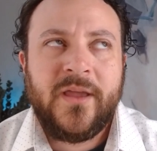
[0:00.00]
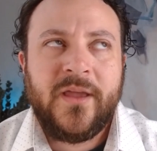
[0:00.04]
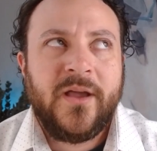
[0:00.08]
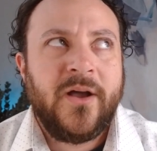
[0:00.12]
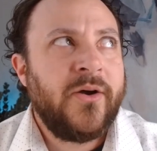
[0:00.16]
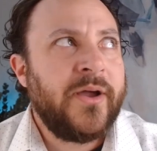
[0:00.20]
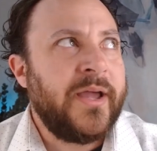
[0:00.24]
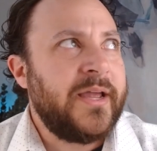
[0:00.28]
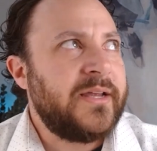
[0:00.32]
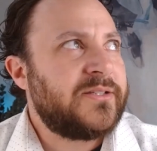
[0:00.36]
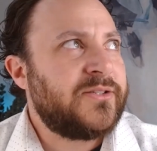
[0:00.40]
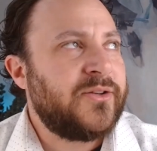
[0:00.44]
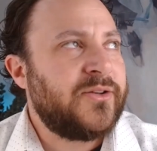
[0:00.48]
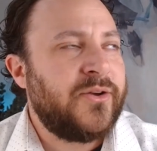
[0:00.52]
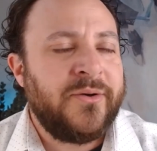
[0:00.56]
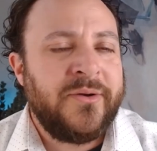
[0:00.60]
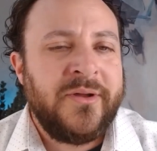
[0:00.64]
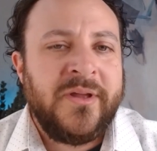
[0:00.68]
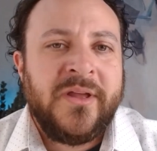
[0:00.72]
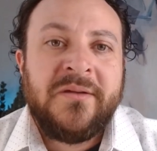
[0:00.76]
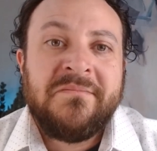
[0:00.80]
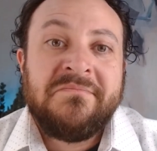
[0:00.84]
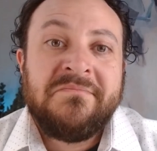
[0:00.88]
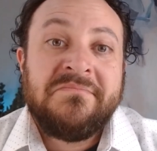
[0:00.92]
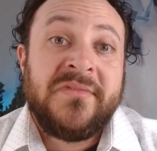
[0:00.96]
Okay, so
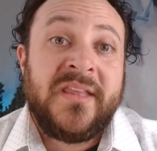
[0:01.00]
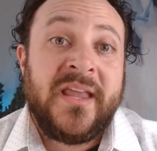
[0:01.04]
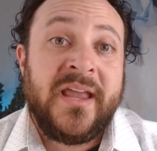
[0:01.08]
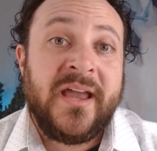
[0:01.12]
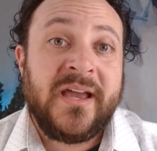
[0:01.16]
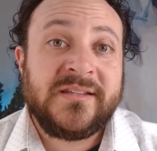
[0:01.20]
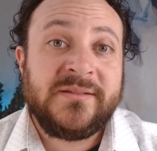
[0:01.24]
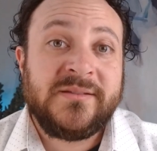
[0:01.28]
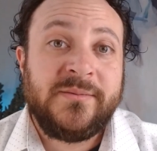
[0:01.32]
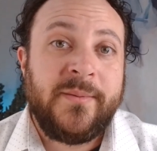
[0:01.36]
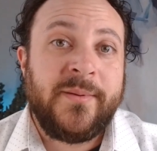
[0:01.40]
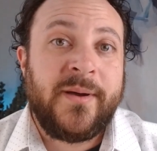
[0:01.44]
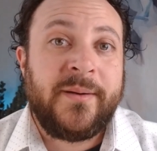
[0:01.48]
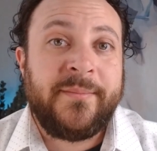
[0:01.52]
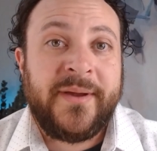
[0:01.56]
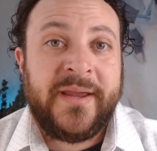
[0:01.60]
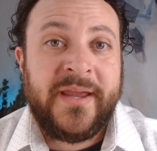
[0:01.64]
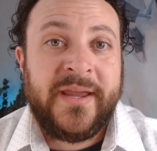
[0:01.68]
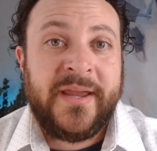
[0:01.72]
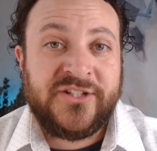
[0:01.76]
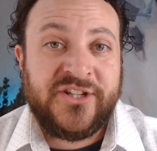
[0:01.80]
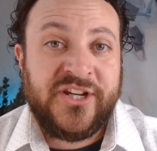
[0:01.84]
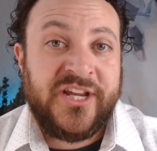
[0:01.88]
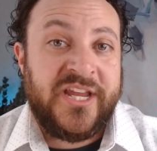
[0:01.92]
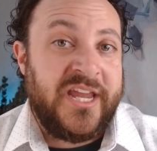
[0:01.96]
they ask me about my
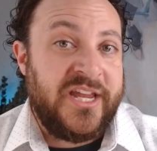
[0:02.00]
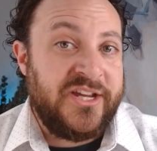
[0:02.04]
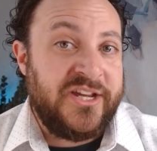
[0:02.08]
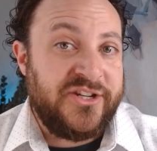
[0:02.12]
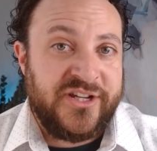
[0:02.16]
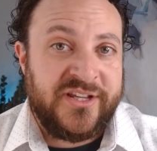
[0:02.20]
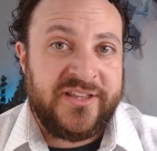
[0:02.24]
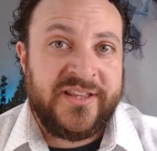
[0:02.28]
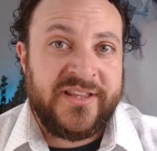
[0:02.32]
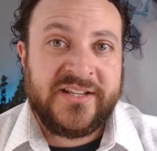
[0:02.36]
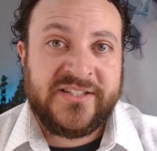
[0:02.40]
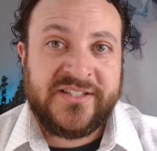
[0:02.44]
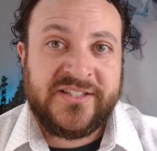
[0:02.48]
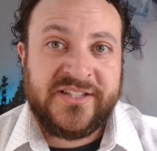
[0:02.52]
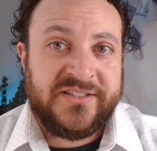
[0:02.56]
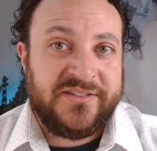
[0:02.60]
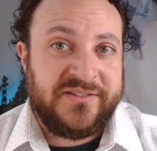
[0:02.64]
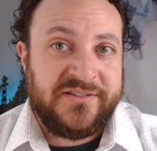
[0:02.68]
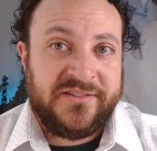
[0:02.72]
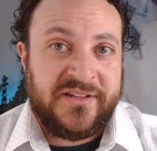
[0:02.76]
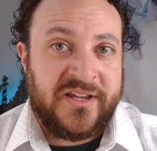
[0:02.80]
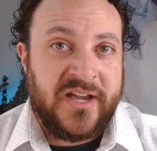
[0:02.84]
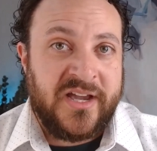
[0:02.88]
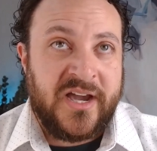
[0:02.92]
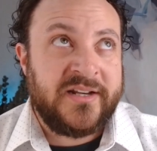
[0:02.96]
education. That's
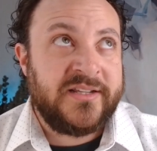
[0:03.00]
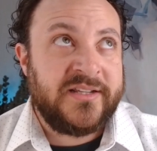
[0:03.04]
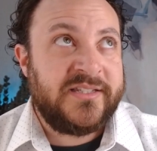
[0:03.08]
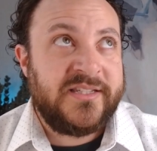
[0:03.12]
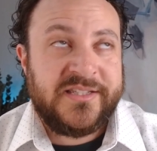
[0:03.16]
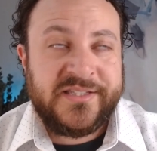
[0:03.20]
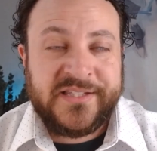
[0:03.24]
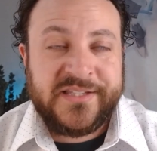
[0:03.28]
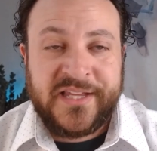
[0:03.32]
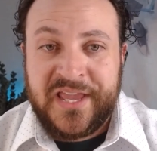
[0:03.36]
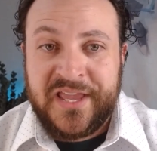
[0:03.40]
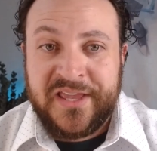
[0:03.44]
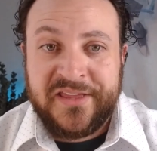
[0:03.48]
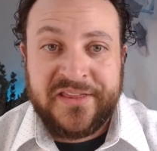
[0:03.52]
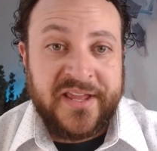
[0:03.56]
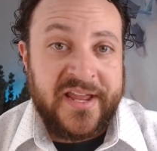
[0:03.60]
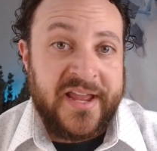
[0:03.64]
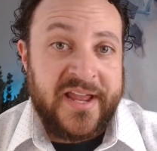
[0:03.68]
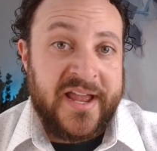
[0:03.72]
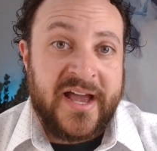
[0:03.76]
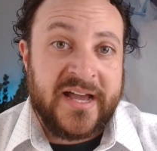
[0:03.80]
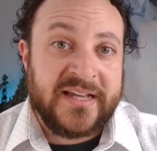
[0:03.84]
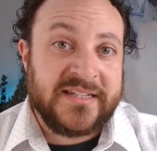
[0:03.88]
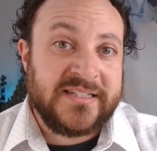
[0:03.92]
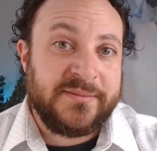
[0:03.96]
got to stay. They
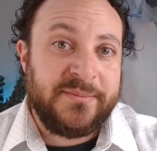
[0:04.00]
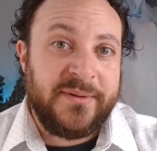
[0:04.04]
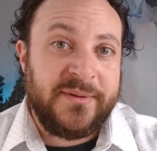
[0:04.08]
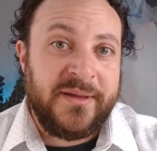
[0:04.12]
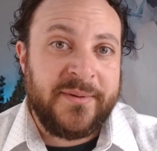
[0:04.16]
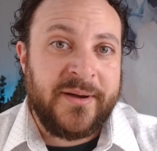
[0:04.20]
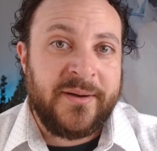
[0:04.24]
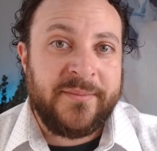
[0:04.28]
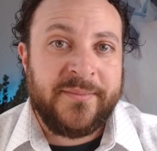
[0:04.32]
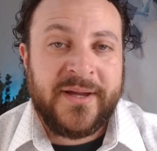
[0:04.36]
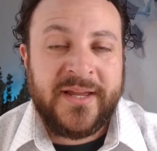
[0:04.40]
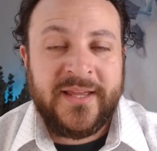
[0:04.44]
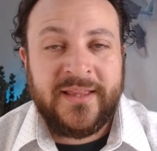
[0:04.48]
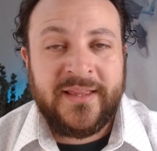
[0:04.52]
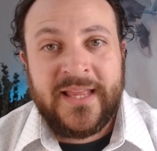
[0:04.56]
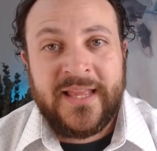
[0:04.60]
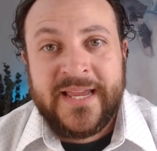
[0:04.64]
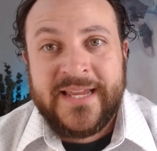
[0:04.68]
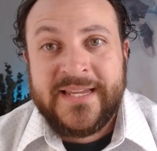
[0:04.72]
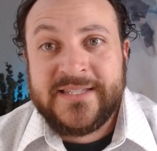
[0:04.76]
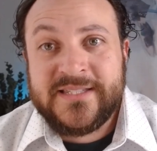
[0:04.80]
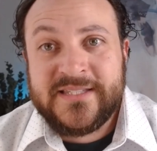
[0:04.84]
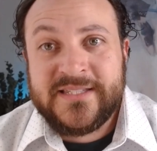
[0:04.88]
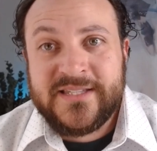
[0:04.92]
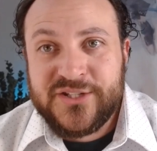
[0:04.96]
ask me about my
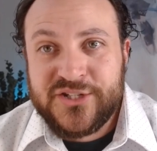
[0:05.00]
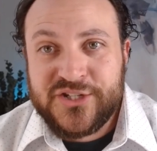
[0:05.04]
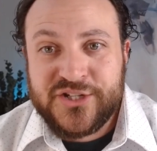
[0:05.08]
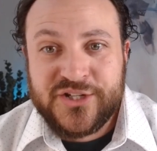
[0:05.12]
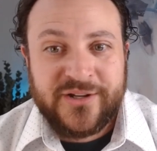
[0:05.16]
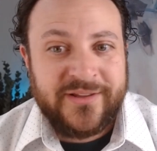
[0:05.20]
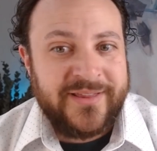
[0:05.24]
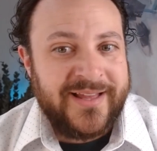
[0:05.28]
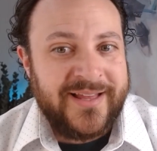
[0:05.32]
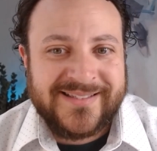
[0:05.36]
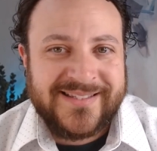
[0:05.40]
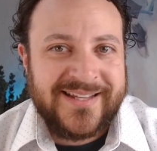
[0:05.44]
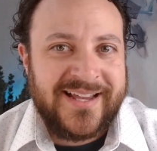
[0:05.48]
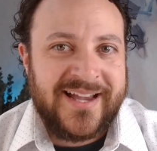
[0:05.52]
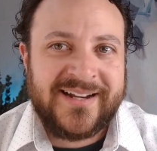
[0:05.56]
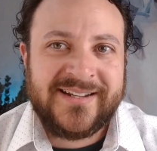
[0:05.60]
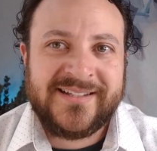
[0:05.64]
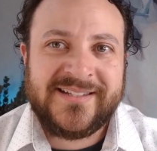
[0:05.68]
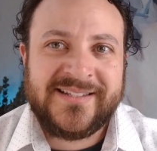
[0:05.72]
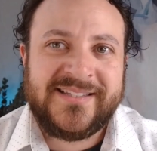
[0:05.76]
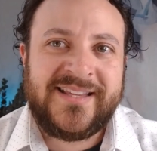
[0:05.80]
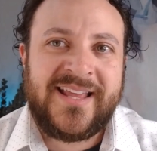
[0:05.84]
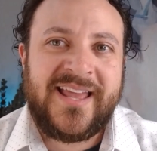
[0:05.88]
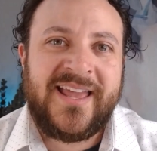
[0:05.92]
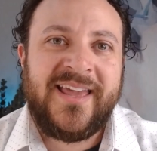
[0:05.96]
licensure. That's got to
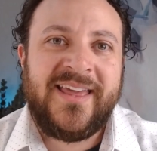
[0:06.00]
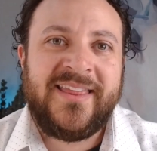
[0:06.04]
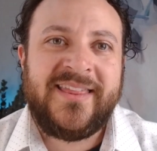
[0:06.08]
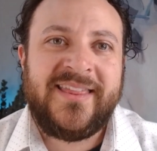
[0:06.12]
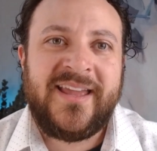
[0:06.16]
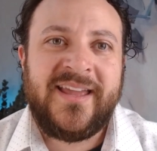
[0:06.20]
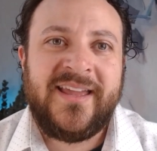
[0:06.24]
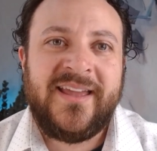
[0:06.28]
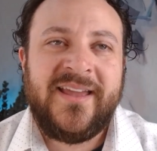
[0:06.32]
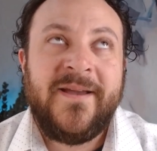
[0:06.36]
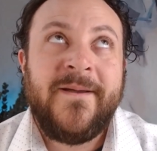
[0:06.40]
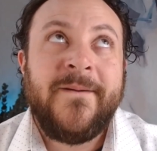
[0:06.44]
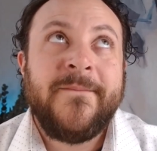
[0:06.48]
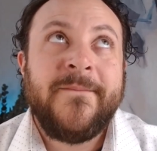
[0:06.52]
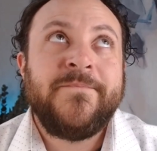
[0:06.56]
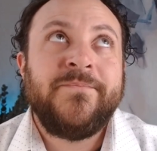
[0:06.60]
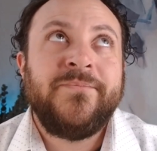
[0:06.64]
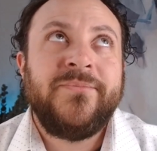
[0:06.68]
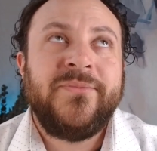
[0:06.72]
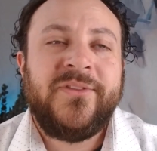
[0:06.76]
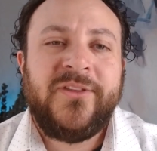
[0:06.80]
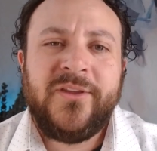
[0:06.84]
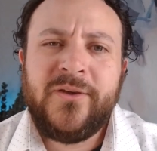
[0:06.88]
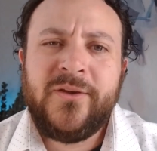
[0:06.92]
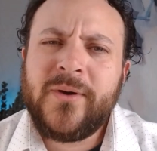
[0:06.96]
stay. They
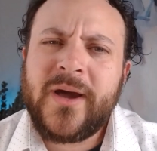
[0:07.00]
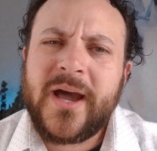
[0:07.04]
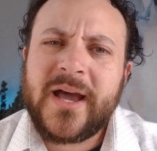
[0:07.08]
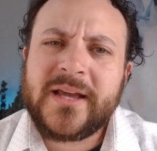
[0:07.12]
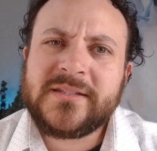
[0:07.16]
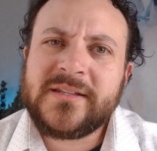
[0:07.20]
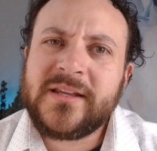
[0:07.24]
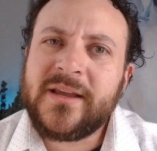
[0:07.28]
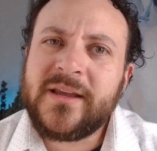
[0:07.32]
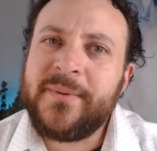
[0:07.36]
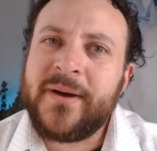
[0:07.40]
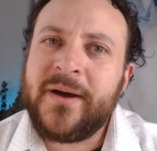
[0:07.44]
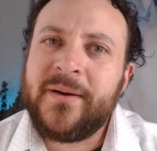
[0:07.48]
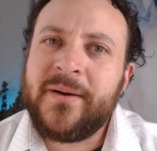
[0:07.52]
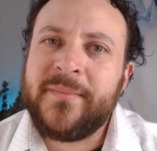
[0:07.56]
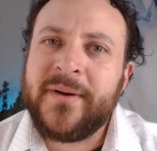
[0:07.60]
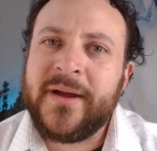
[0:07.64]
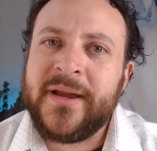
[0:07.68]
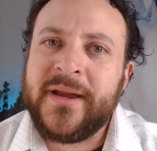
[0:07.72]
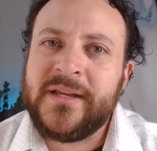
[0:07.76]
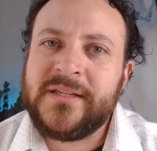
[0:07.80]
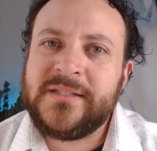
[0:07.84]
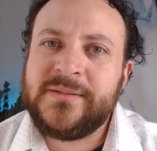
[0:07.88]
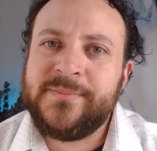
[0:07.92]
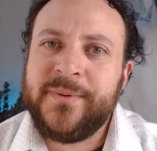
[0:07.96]
do ask about
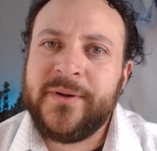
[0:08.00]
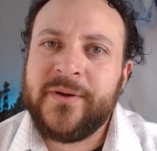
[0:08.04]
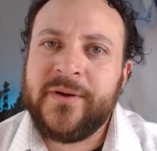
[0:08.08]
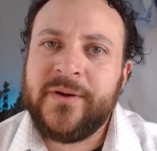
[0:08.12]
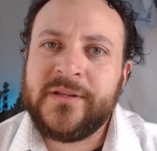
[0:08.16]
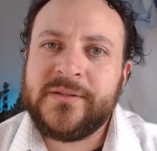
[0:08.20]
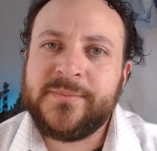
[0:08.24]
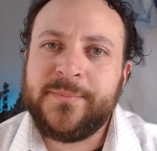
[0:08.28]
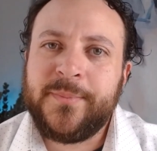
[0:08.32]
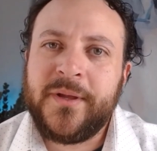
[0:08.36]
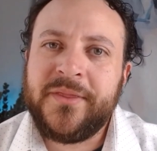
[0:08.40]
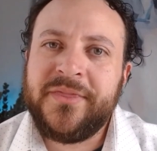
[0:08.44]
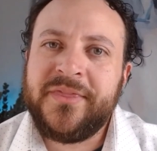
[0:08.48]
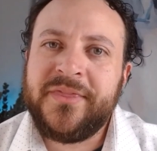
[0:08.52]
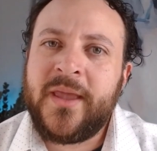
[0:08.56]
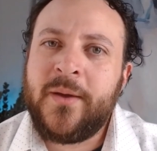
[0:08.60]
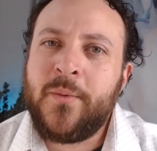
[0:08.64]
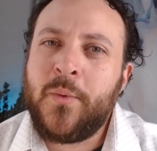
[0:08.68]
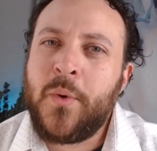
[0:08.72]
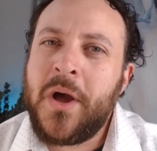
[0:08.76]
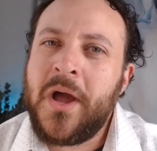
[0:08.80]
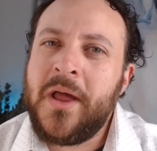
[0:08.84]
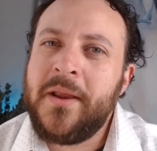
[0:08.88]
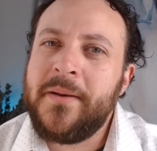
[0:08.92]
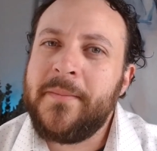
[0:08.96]
my experience, but they
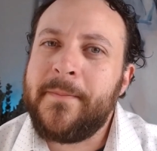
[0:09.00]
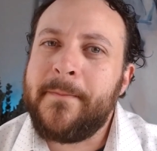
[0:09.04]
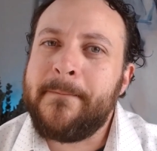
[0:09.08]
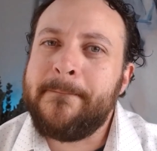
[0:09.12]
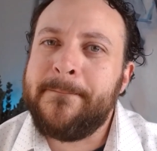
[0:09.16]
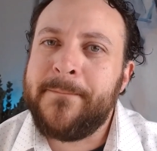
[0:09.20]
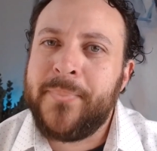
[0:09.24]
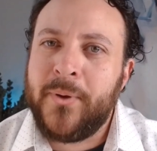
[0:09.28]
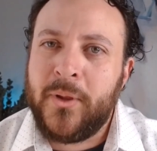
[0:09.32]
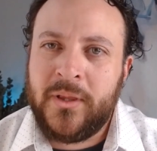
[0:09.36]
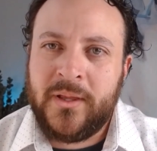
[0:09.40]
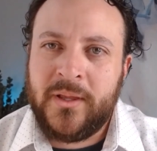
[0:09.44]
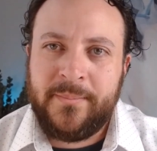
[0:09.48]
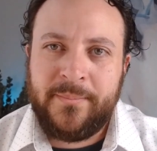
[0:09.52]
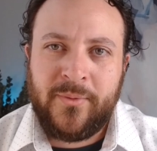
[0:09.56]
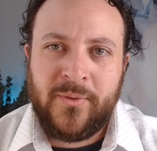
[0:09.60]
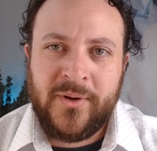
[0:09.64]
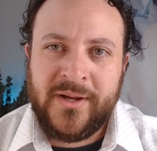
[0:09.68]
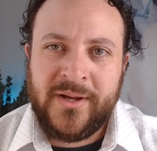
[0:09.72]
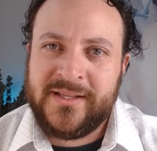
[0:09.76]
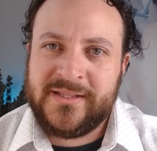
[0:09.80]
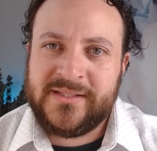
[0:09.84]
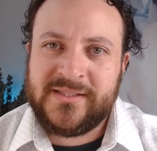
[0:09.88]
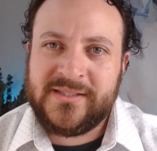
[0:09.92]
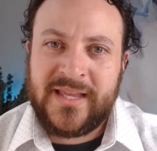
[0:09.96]
want bullet
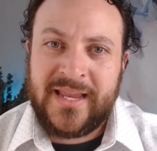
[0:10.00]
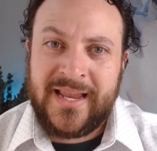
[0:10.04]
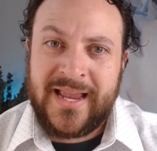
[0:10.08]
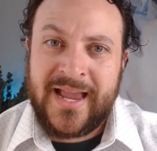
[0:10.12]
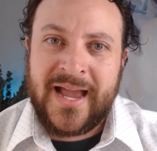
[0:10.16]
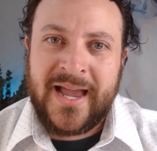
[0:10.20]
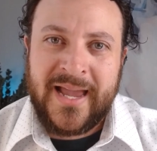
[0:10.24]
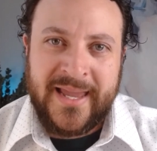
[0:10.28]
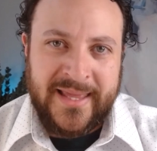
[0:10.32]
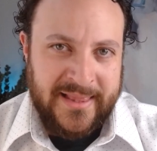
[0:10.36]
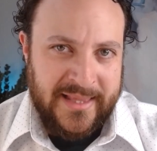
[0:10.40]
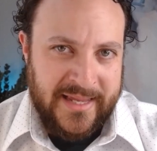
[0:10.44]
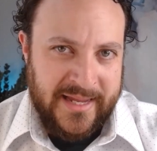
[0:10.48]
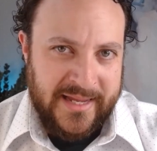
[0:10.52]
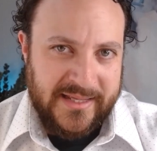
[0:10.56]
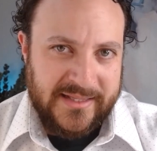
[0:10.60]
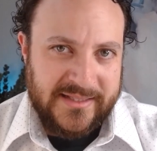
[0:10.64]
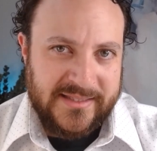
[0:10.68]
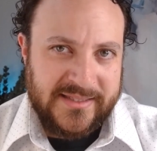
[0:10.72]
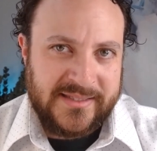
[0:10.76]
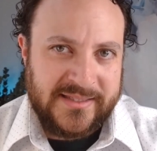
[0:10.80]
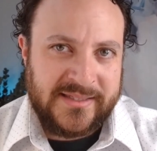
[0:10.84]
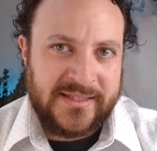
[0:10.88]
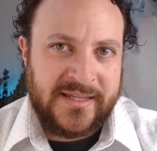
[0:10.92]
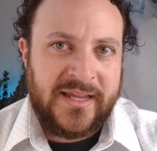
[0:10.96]
points, like
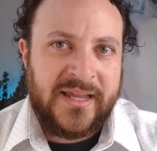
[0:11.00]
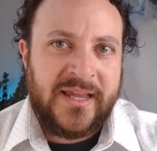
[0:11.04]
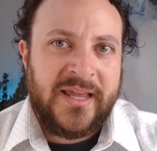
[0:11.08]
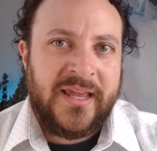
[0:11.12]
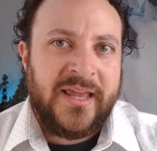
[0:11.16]
highlights.